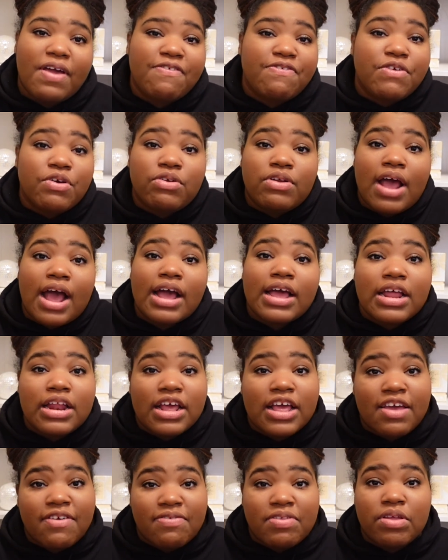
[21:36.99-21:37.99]
If you're not
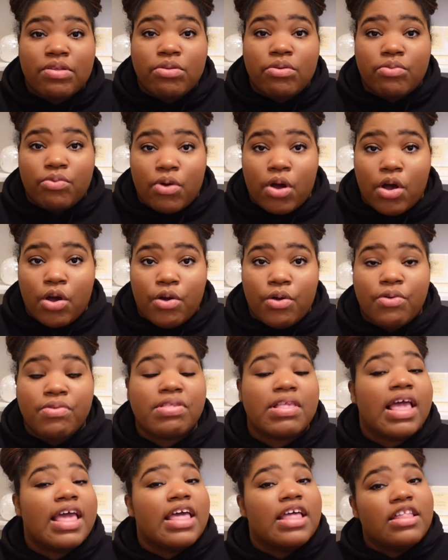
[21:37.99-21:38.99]
gonna give them the
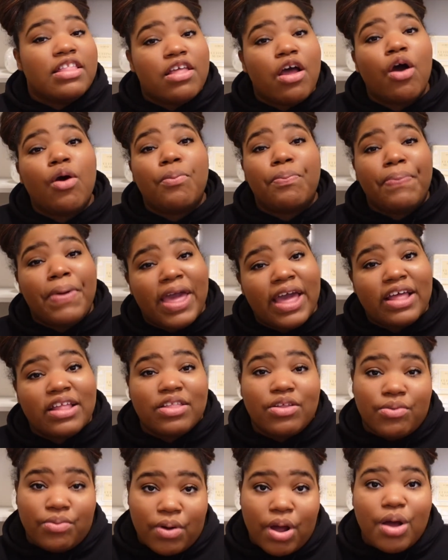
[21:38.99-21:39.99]
rose, don't pick
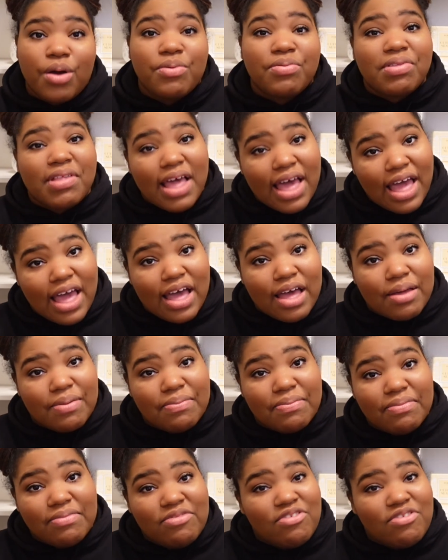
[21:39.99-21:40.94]
the rose up.